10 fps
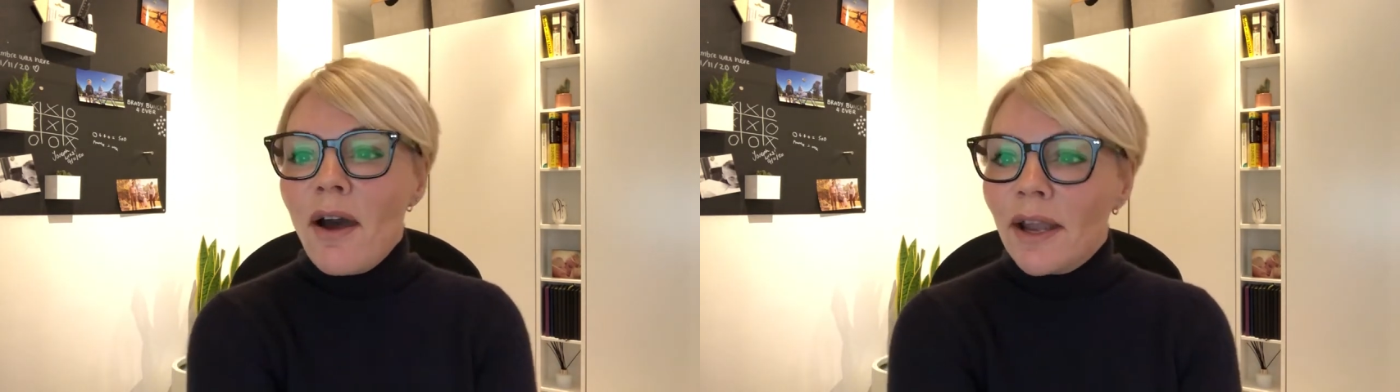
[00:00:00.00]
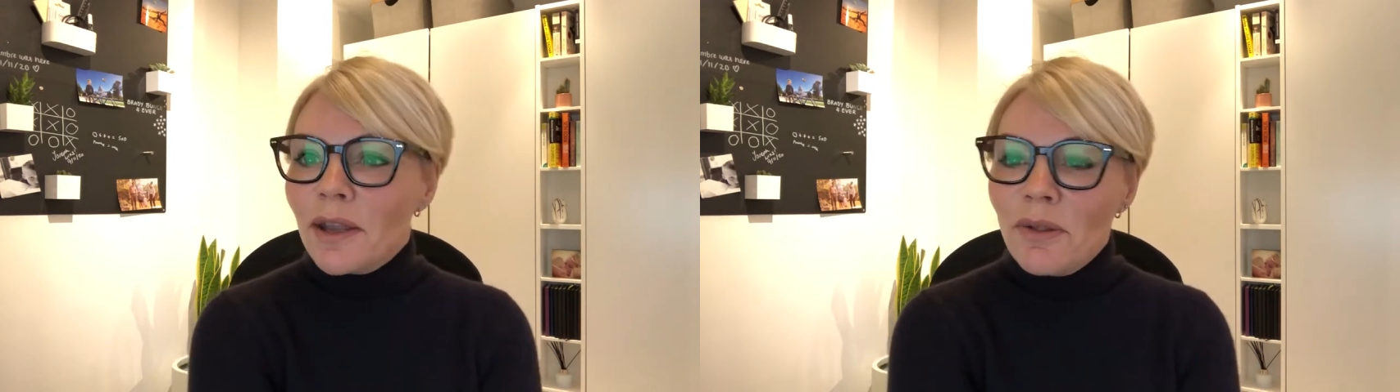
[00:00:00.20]

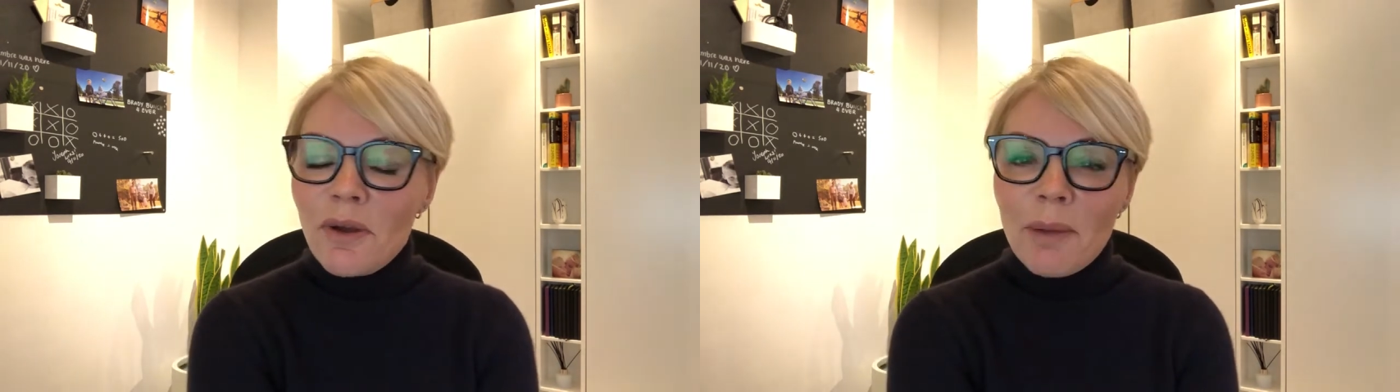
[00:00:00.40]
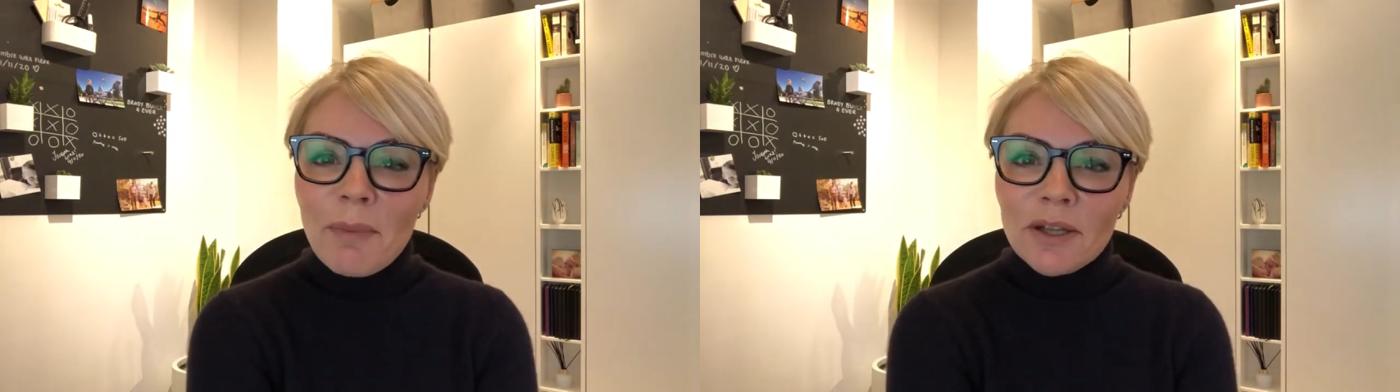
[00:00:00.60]
I know
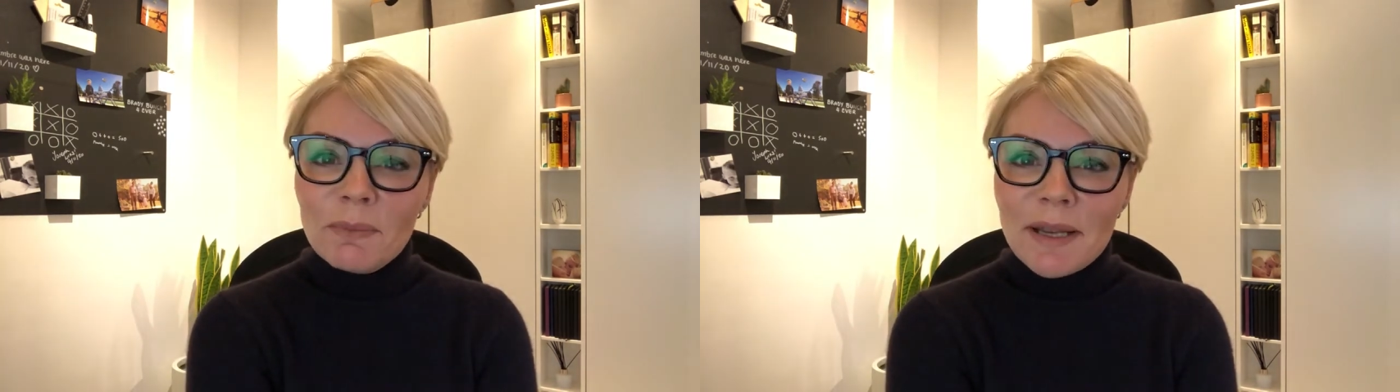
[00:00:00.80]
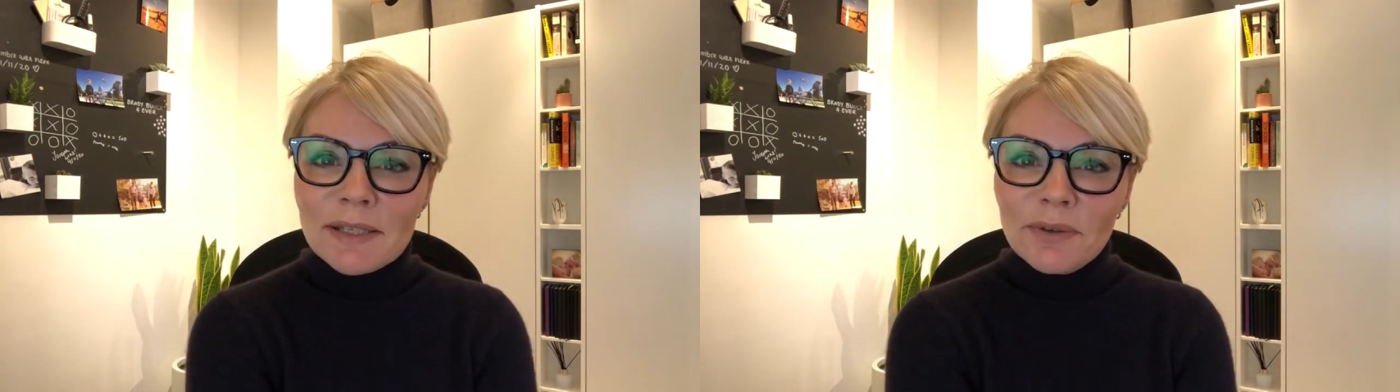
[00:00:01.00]
that I'm
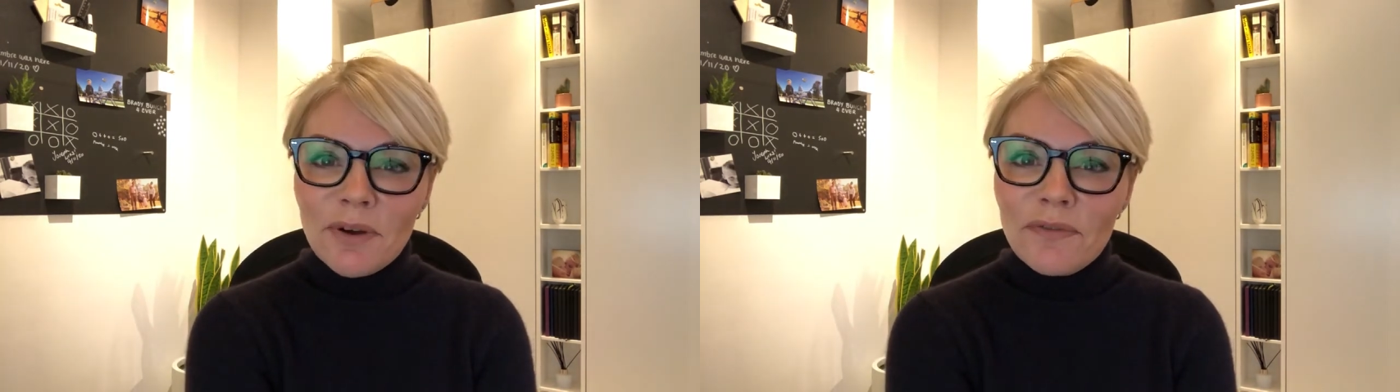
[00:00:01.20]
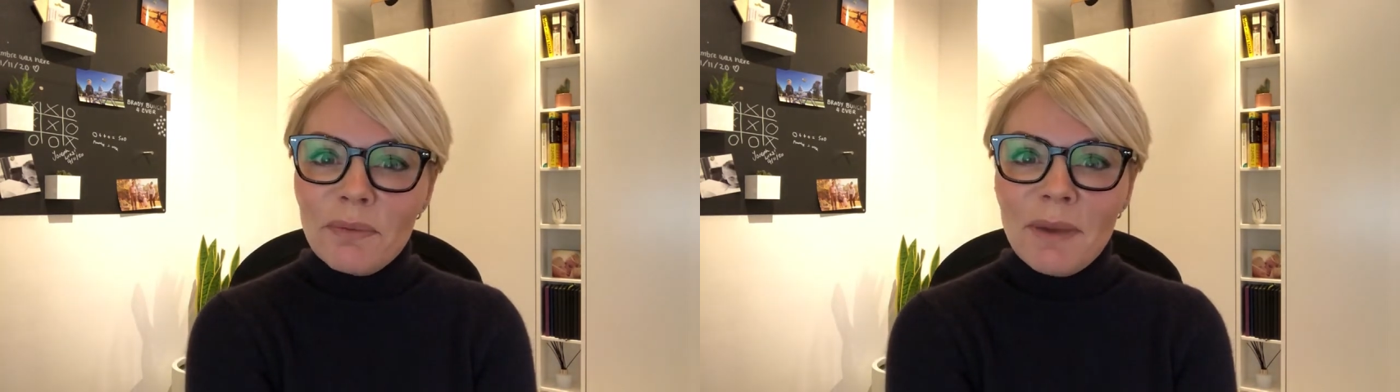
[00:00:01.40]
much better
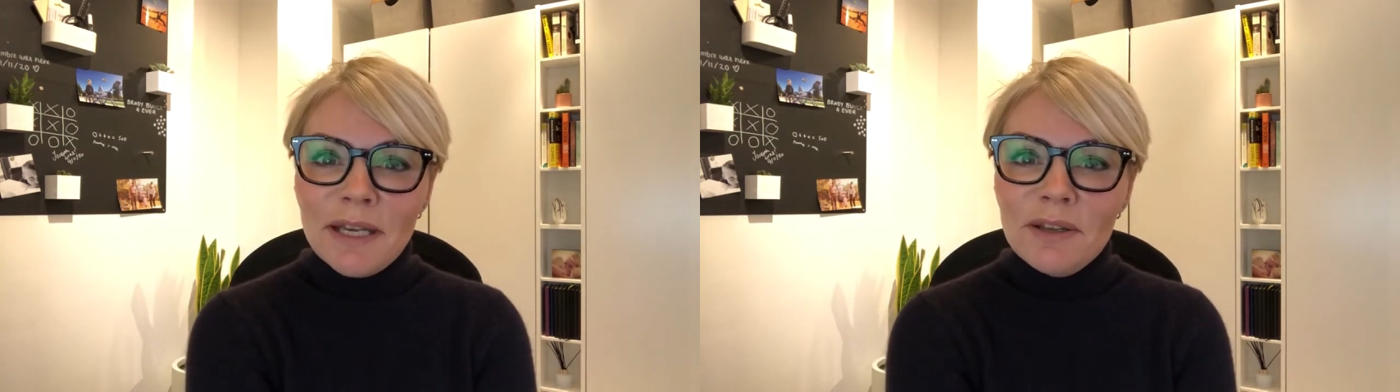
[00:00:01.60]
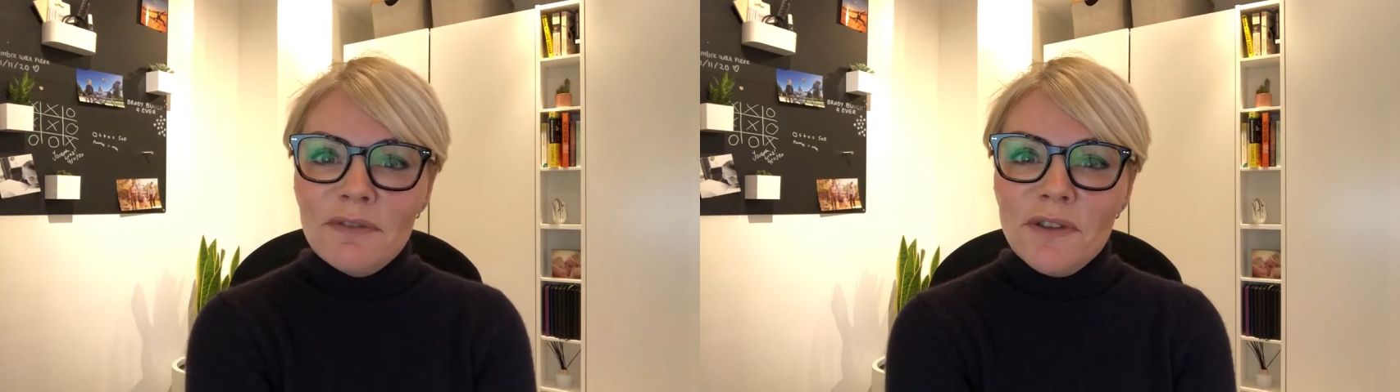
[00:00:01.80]
off than
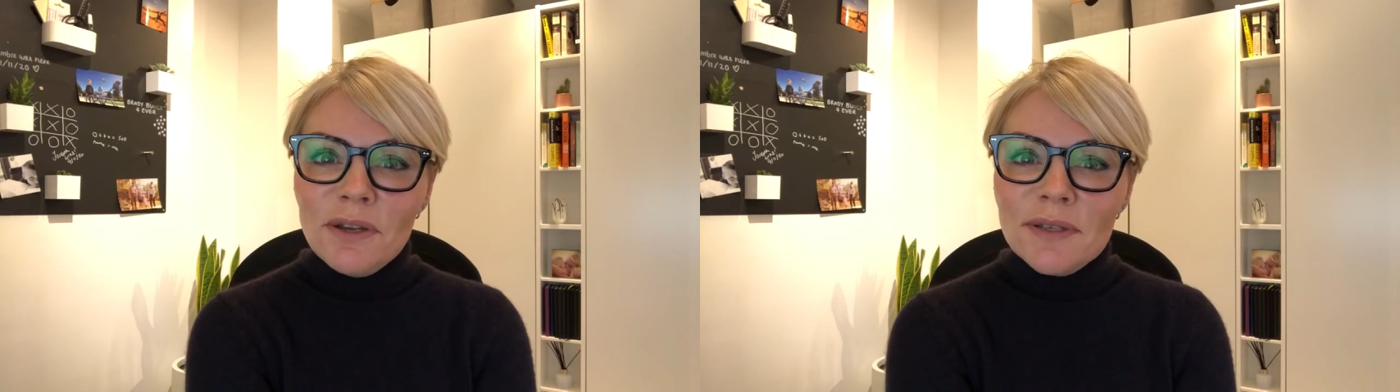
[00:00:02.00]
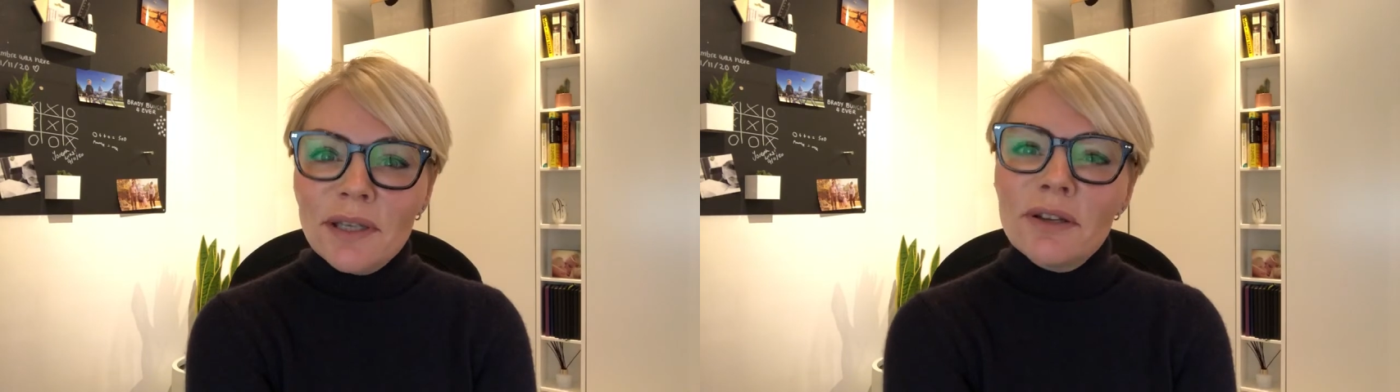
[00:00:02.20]
many of
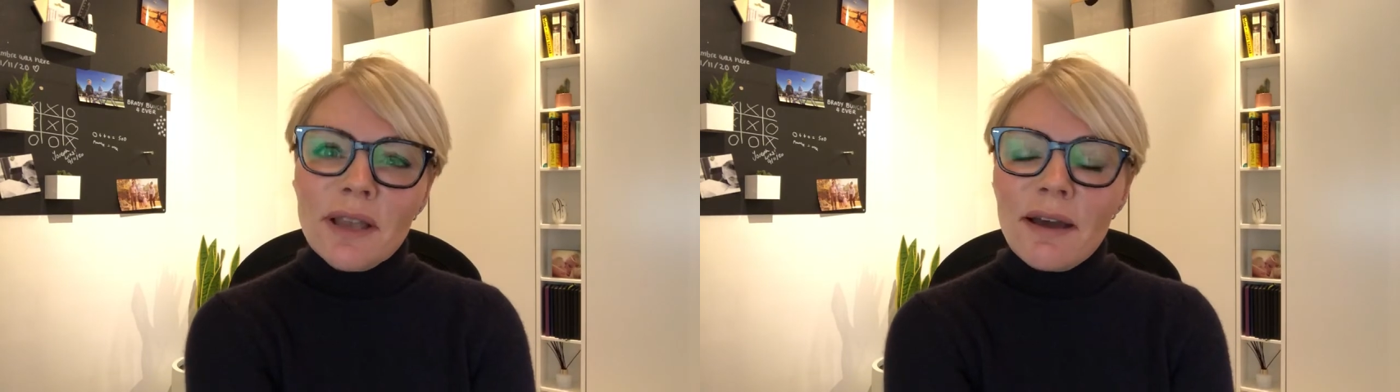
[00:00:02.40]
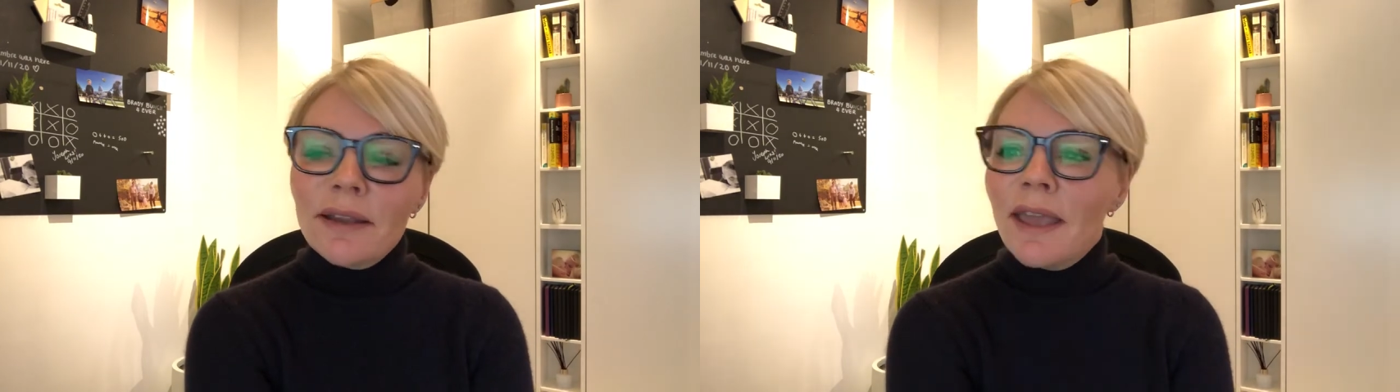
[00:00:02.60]
you. So good
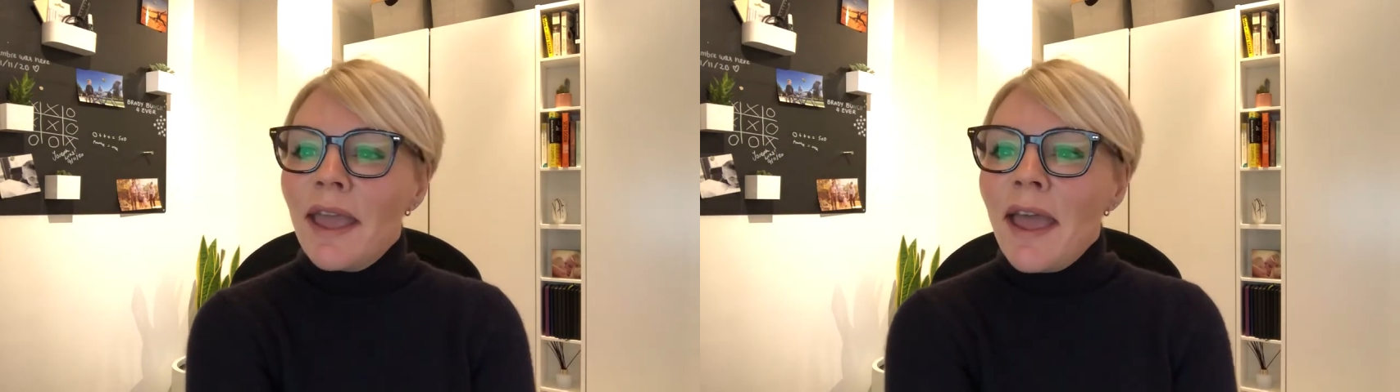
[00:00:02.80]
luck.